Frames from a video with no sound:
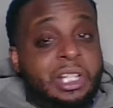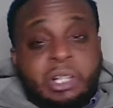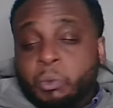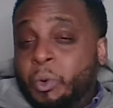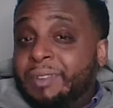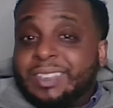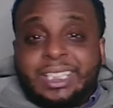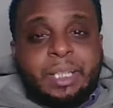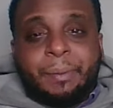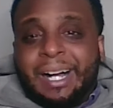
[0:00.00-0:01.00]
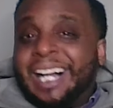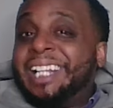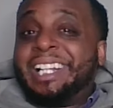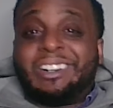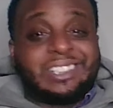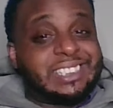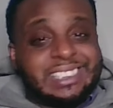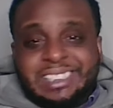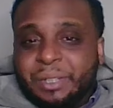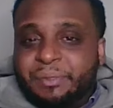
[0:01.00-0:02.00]
We'll have to keep an eye out. This is
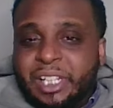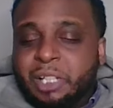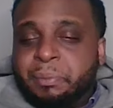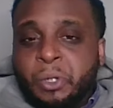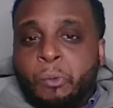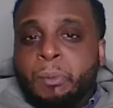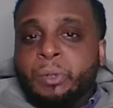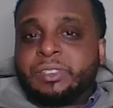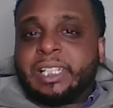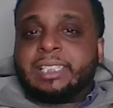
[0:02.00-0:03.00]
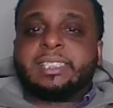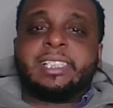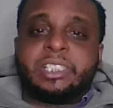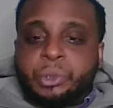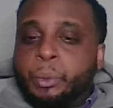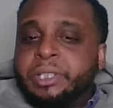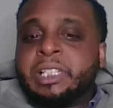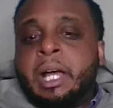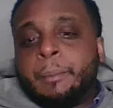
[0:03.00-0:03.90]
developing on both sides of these stories.